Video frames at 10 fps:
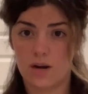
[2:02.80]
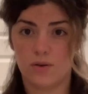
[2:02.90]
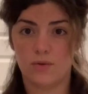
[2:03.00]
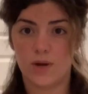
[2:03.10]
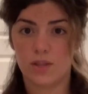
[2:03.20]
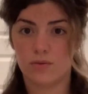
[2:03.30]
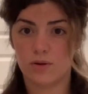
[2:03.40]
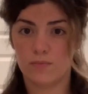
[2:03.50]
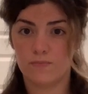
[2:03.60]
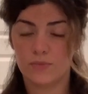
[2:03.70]
it all the way
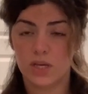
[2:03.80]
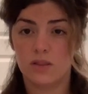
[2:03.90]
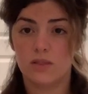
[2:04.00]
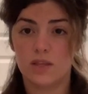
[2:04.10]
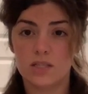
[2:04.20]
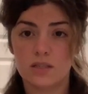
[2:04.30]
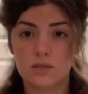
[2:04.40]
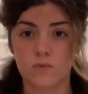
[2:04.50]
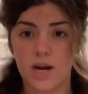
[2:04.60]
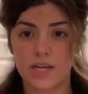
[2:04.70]
through. This
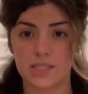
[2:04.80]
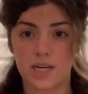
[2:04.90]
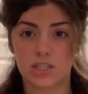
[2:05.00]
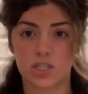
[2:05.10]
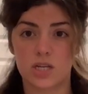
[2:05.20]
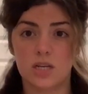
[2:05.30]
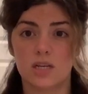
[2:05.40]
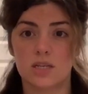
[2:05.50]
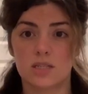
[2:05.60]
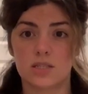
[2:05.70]
is why sectioning
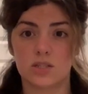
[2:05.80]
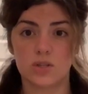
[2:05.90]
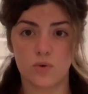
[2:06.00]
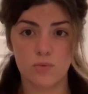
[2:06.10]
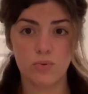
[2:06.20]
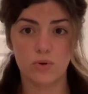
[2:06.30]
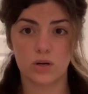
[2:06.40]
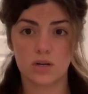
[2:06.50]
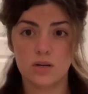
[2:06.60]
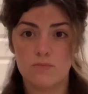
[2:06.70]
is so
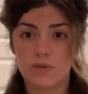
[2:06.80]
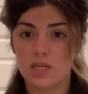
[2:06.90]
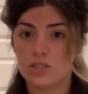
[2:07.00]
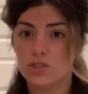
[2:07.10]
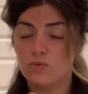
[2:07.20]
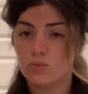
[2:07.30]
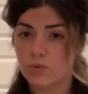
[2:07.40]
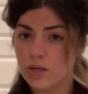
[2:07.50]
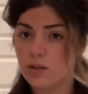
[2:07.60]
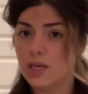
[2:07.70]
important, because you
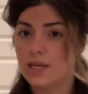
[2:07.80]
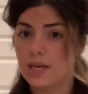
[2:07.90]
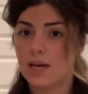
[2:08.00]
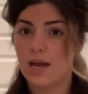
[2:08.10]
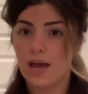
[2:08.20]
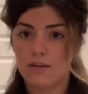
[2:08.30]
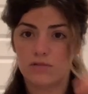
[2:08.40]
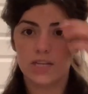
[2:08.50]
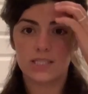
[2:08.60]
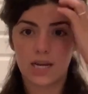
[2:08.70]
really get
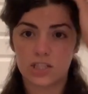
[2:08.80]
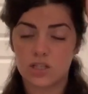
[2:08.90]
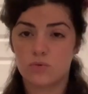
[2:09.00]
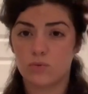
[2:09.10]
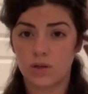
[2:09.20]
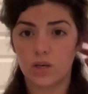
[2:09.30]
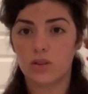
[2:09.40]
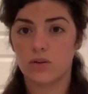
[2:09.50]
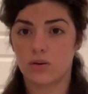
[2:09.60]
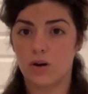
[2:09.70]
every section
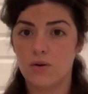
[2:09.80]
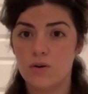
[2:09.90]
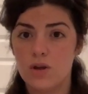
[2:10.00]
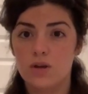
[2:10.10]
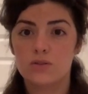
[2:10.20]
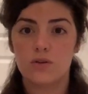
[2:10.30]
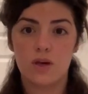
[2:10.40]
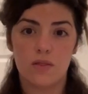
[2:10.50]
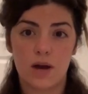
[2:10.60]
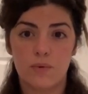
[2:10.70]
really thorough. So
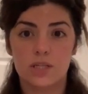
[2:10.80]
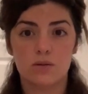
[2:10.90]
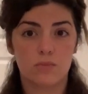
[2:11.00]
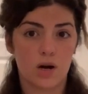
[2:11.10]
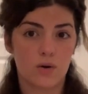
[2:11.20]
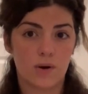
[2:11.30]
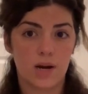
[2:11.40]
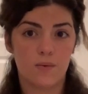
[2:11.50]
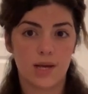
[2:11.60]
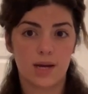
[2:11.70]
then that way tomorrow when
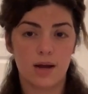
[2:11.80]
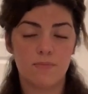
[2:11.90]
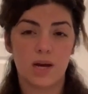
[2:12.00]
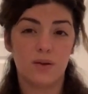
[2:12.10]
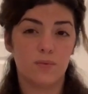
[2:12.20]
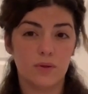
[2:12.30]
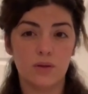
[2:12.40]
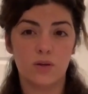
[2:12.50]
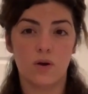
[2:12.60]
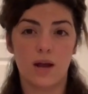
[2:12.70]
I wake up, I
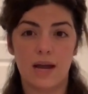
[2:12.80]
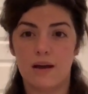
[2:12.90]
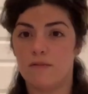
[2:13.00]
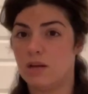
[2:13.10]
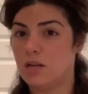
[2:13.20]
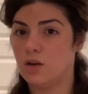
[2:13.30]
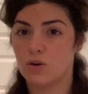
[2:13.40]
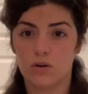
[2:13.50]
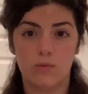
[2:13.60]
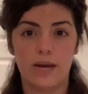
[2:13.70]
really don't have any
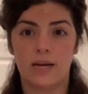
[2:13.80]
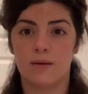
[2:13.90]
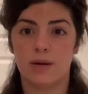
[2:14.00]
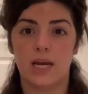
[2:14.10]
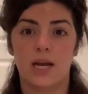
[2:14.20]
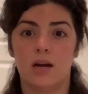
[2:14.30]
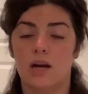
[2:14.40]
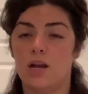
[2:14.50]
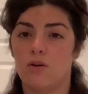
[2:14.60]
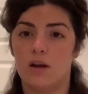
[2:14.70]
curl back in my
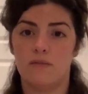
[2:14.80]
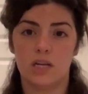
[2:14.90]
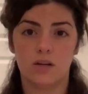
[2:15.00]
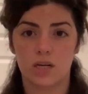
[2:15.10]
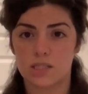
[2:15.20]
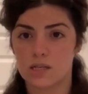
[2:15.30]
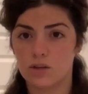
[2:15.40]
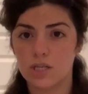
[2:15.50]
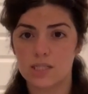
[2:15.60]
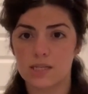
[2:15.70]
hair. I don't have any crazy
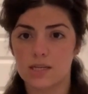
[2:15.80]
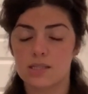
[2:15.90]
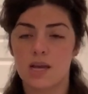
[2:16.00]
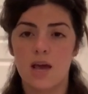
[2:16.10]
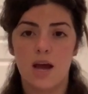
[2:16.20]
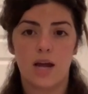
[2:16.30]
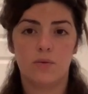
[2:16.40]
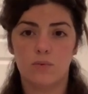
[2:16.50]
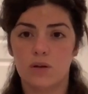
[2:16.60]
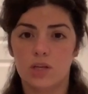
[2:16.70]
creases. I
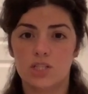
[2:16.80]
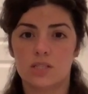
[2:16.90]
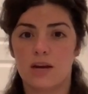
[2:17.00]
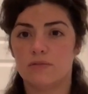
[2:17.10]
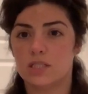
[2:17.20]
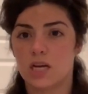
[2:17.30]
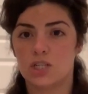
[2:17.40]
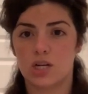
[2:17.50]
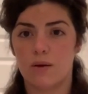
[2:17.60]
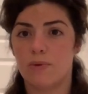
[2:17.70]
really just have to
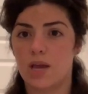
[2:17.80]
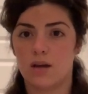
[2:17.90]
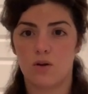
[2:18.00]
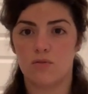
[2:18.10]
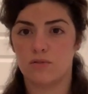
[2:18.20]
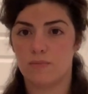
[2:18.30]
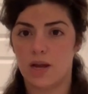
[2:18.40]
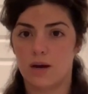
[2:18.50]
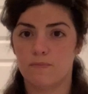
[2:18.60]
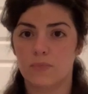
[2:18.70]
touch up and go from
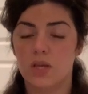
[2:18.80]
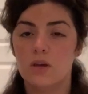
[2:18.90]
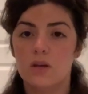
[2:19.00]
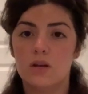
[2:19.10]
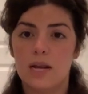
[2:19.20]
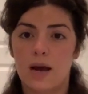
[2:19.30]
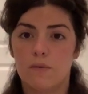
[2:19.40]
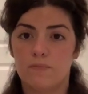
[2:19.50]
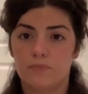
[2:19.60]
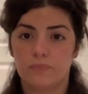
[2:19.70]
there.
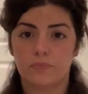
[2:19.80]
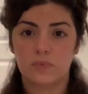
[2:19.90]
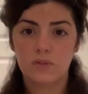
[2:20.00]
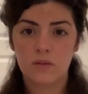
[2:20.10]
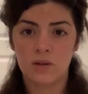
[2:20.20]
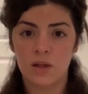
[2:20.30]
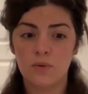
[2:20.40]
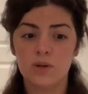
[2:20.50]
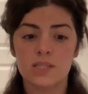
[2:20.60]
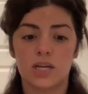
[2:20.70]
Now
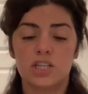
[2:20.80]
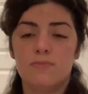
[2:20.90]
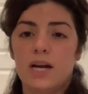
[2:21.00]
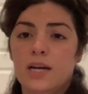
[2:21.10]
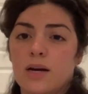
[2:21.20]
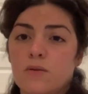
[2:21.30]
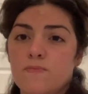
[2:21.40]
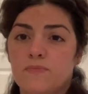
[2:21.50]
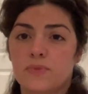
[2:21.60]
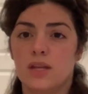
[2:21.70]
that we're sectioned back
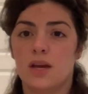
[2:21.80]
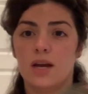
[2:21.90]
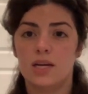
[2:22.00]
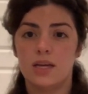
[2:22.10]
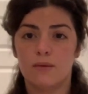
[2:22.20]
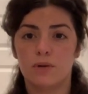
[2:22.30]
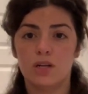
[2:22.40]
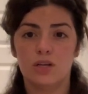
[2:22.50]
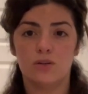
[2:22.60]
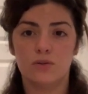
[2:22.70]
out, I am going
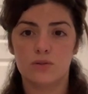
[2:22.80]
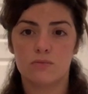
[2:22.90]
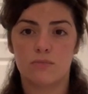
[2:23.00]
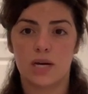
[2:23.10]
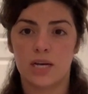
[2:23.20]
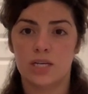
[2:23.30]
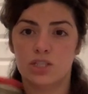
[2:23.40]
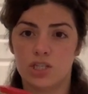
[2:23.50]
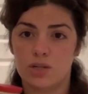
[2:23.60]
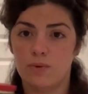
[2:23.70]
to use my
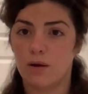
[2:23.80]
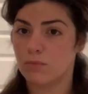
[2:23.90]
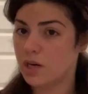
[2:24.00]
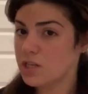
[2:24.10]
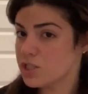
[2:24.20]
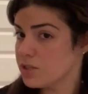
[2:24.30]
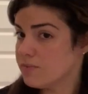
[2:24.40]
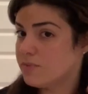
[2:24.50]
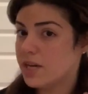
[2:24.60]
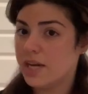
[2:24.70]
Chi round brush.
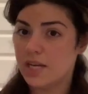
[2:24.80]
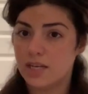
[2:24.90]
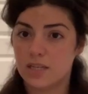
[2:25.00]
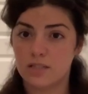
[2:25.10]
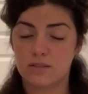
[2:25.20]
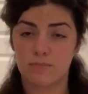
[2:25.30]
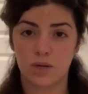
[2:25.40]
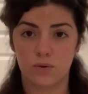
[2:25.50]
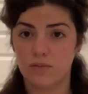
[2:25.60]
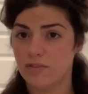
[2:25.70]
It is my
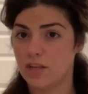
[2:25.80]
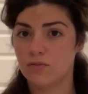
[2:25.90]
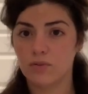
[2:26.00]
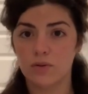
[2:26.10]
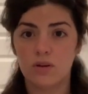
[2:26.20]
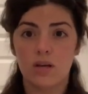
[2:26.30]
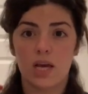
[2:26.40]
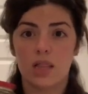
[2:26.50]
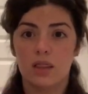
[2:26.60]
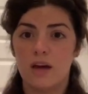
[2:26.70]
Old Faithful.
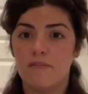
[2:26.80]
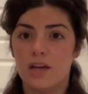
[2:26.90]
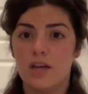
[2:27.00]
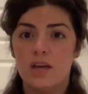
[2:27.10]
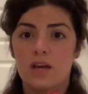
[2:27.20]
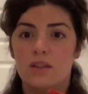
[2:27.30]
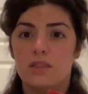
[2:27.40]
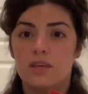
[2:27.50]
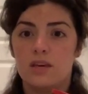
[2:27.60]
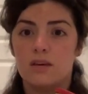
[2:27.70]
I love it.
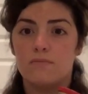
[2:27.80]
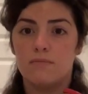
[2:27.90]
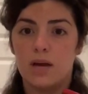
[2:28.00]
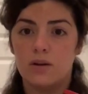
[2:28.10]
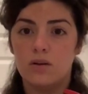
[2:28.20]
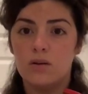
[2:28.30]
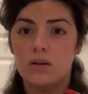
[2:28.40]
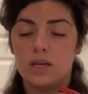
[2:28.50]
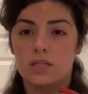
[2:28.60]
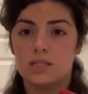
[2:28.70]
The
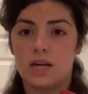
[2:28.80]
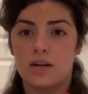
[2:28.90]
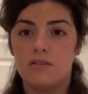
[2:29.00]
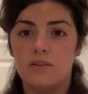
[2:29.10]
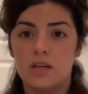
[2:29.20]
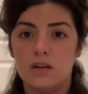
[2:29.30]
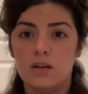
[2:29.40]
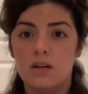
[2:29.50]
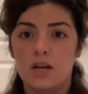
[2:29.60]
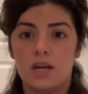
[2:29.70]
metal inside of
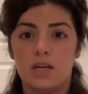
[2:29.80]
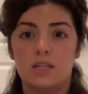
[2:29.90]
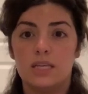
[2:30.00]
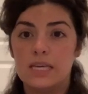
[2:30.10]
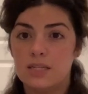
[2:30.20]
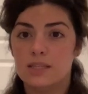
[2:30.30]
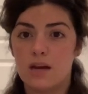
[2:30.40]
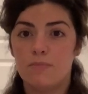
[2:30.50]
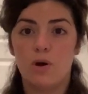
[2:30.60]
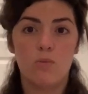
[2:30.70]
here heats
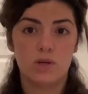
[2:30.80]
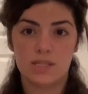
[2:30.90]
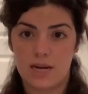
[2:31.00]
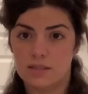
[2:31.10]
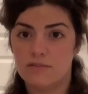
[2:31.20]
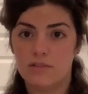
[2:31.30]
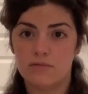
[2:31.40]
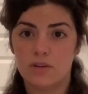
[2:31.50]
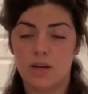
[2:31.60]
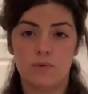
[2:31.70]
up almost as if
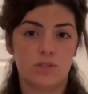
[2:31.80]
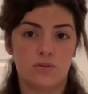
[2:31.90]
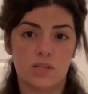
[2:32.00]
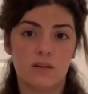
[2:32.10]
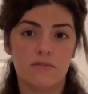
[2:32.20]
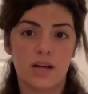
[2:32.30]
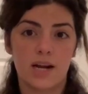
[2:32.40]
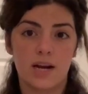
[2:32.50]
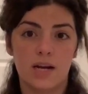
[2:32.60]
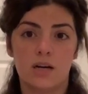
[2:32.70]
I was using a
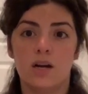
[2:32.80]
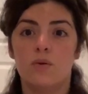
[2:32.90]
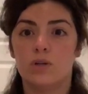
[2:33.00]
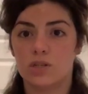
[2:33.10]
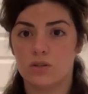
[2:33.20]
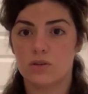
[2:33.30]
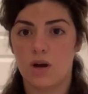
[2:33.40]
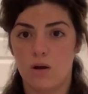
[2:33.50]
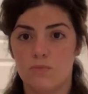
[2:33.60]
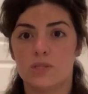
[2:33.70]
flat iron, which also
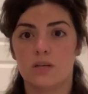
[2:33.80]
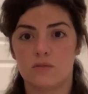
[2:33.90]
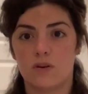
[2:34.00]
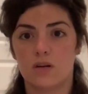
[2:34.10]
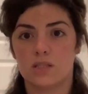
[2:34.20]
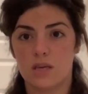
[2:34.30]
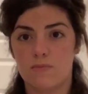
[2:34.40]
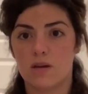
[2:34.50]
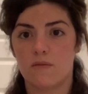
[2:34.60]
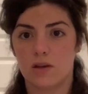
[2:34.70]
helps as far as
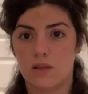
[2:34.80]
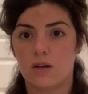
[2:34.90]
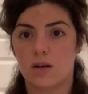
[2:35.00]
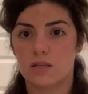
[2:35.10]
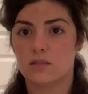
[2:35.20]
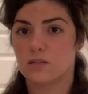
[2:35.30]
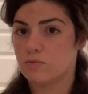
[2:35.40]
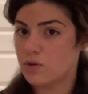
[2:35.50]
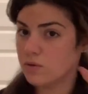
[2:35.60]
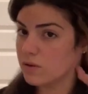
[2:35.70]
keeping everything nice and
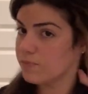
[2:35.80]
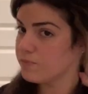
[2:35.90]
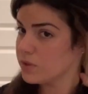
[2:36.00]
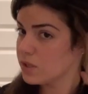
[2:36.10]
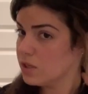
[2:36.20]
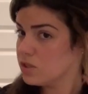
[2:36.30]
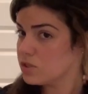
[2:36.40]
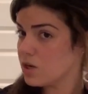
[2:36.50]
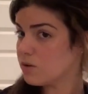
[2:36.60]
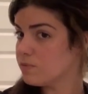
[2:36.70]
smooth.
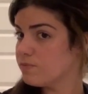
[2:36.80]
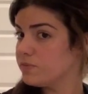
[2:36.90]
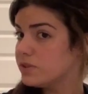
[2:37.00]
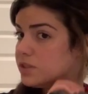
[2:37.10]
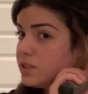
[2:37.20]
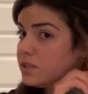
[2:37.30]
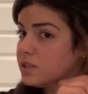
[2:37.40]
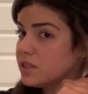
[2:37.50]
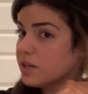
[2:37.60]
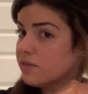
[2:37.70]
So
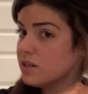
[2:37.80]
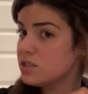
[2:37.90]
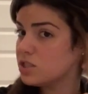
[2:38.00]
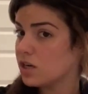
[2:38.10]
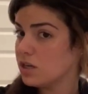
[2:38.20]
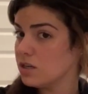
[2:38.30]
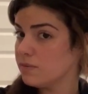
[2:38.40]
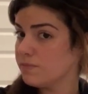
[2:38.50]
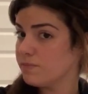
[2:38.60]
to give it a start,